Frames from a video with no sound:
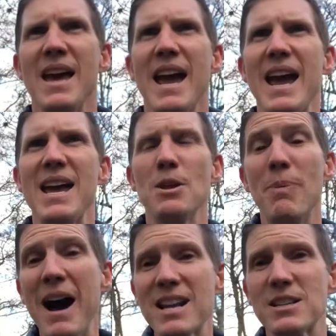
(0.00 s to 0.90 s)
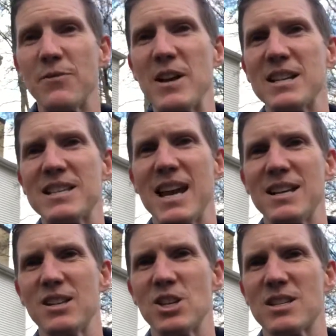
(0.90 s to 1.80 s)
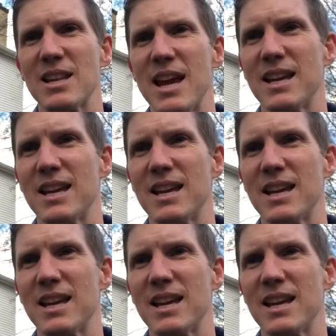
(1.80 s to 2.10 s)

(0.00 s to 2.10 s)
And the positive things tend to just